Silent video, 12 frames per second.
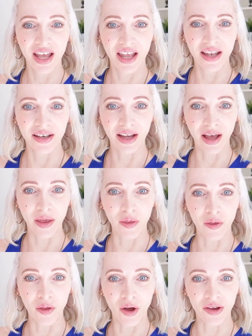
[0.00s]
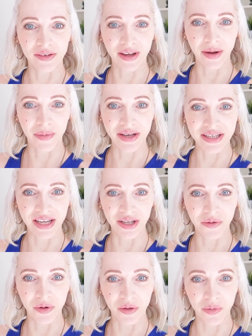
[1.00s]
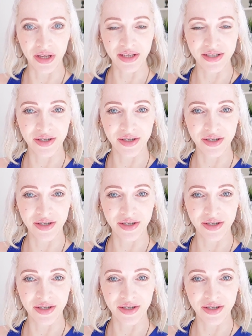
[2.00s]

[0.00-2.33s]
and I thought I might take you with me.